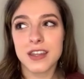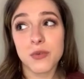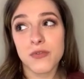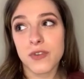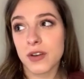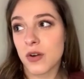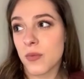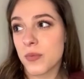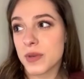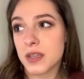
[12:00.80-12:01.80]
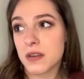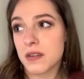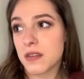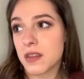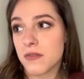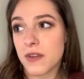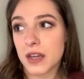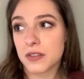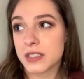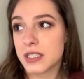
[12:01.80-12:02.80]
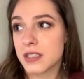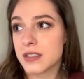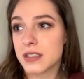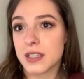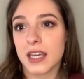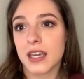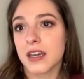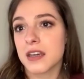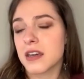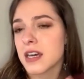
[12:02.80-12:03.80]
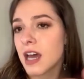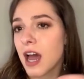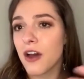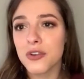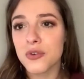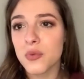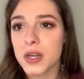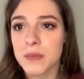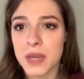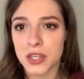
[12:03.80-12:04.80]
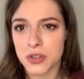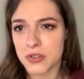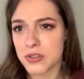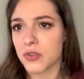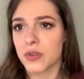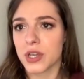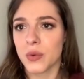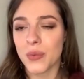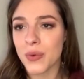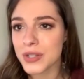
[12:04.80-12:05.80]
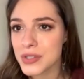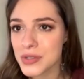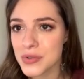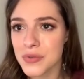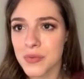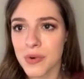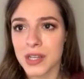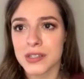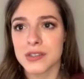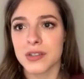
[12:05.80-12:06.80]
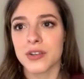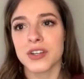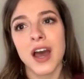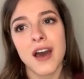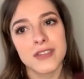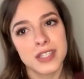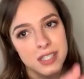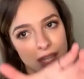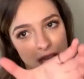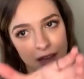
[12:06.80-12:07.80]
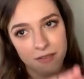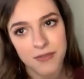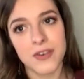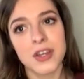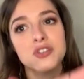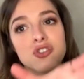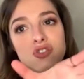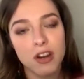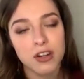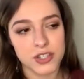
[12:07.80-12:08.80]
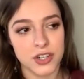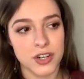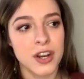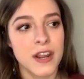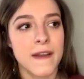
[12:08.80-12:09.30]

they were very open, the faculty, to like, how do you want to make your degree? What do you want to learn? Obviously, they have structure.